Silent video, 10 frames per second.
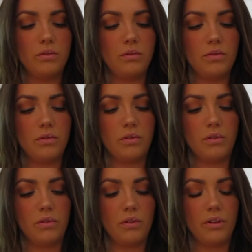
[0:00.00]

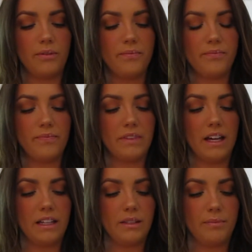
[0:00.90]
Ooh,
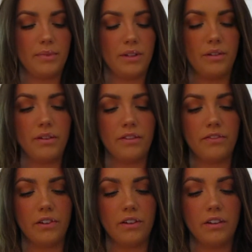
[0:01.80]
that's
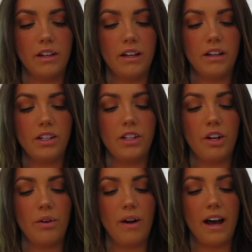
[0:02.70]
beautiful. You
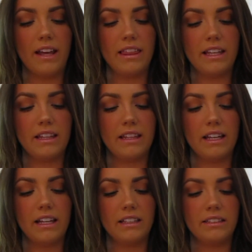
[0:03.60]
know, I think
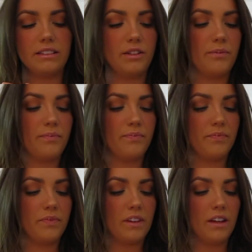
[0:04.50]
this
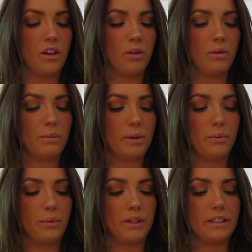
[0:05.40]
would be
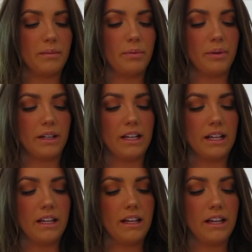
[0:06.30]
really
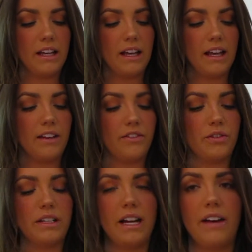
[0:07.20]
pretty if you
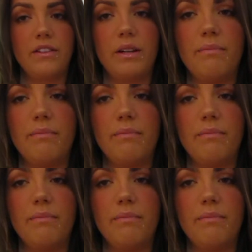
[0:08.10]
didn't have any